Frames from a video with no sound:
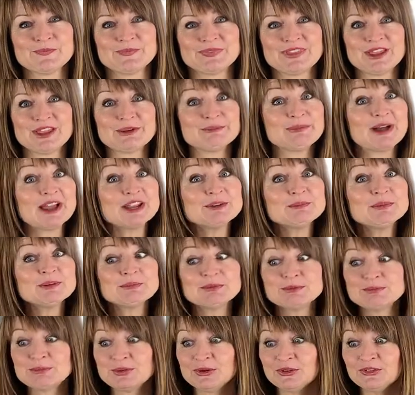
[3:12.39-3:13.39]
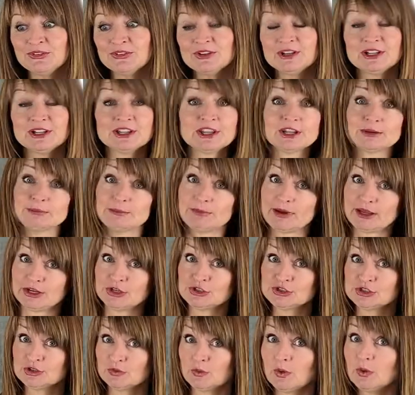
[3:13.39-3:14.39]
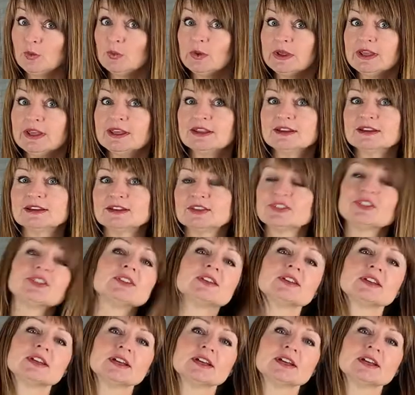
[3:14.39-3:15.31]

that might be a bit personal, that might show a weakness.